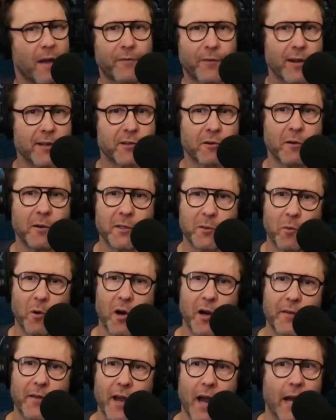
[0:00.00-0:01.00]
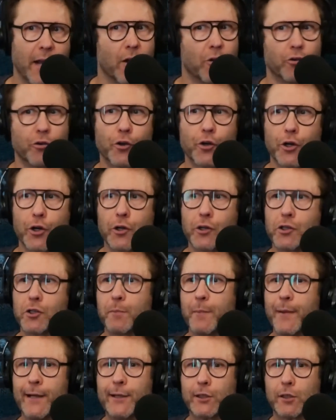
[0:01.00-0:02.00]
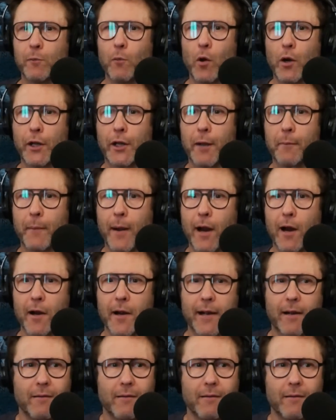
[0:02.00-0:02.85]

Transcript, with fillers: For my friends are always worried that I know you're going to just meet someone and get married.